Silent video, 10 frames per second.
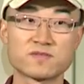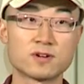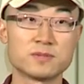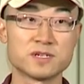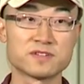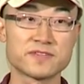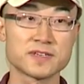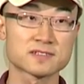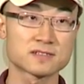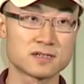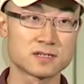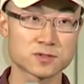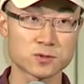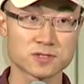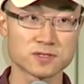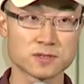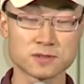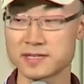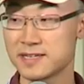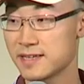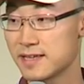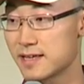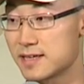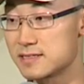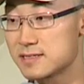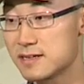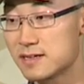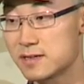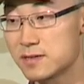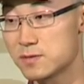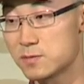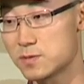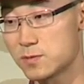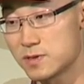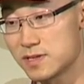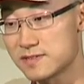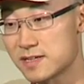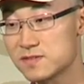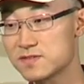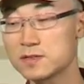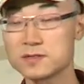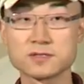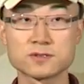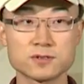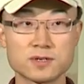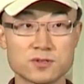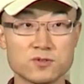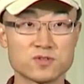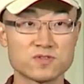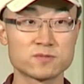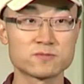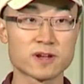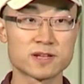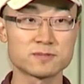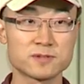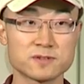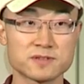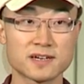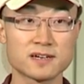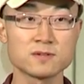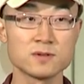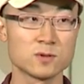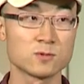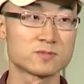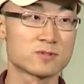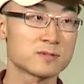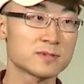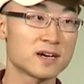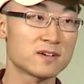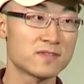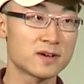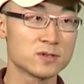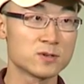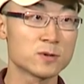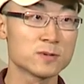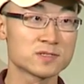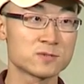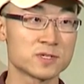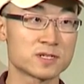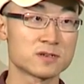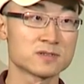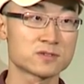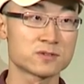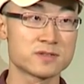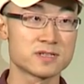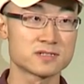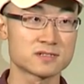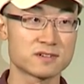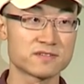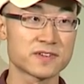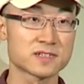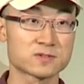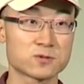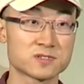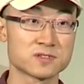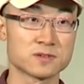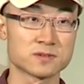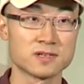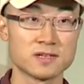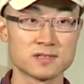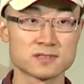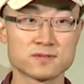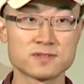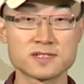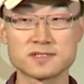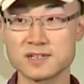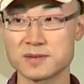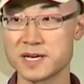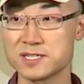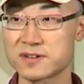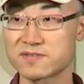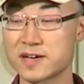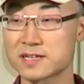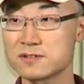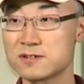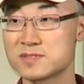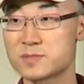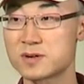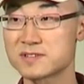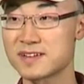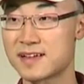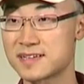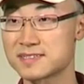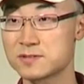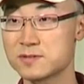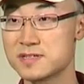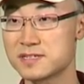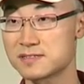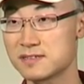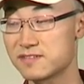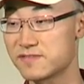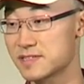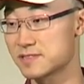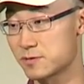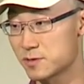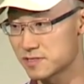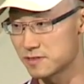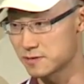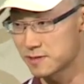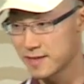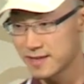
from a fixed uh, source node. And uh, instead of going to a uniform RAM node now, with probably alpha, it always returns to this uh, fixed source node. So this PageRank vector is personalized to this fixed source node.